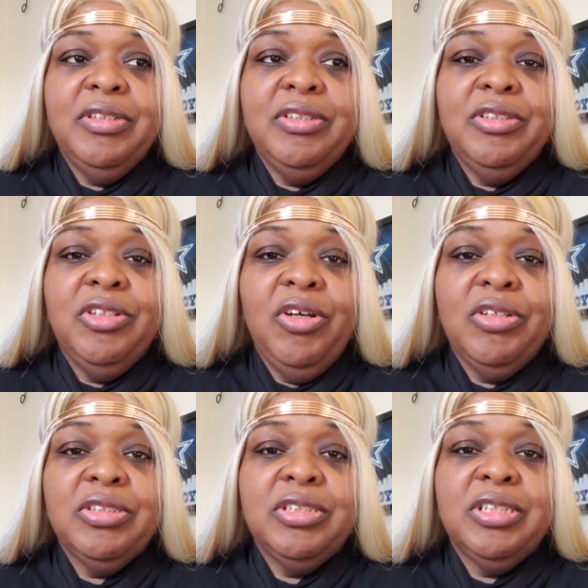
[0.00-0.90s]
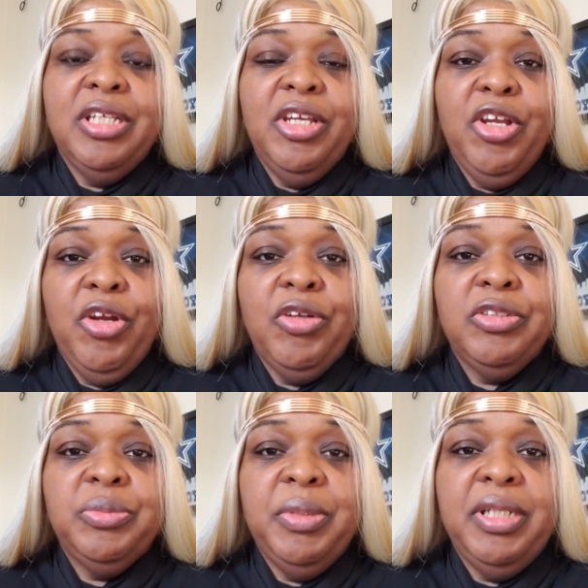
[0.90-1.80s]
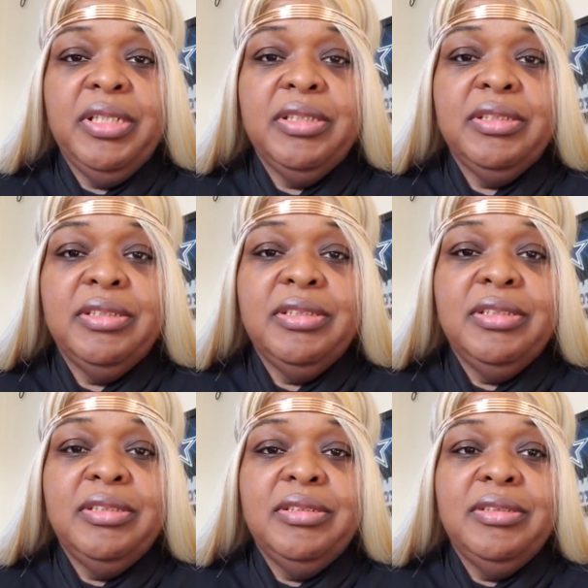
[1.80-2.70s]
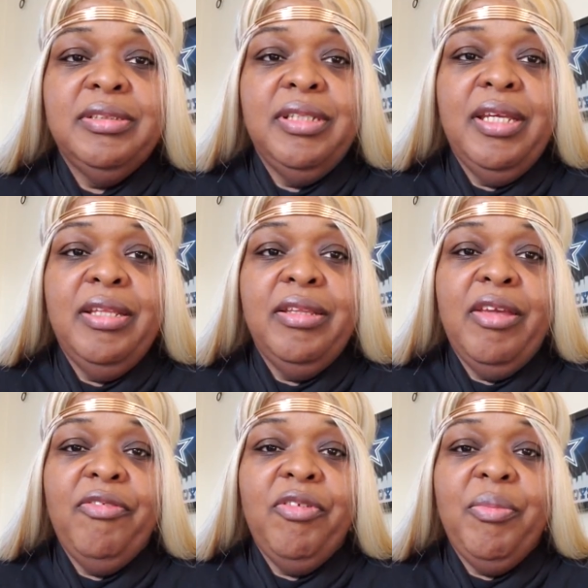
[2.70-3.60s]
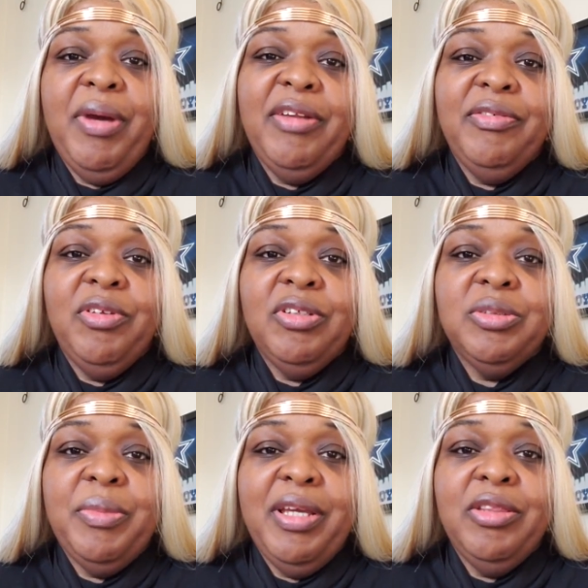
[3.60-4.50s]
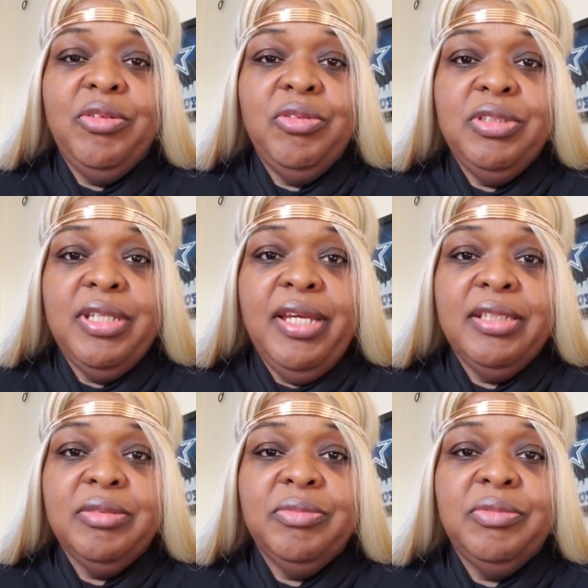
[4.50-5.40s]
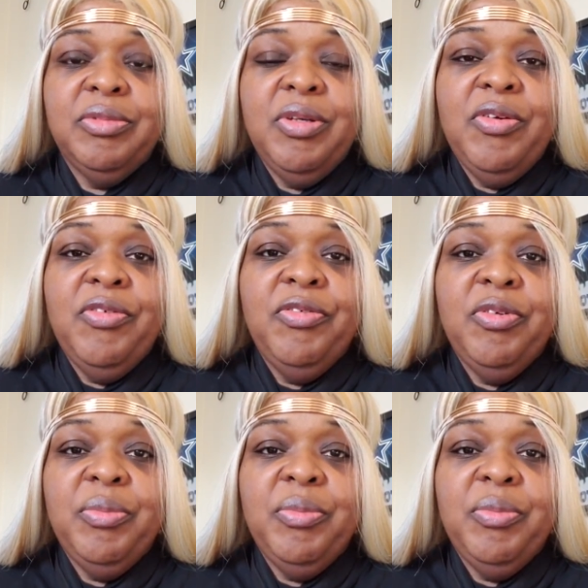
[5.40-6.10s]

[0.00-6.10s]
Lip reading: lost encouragement, and therefore might have lost my enthusiasm for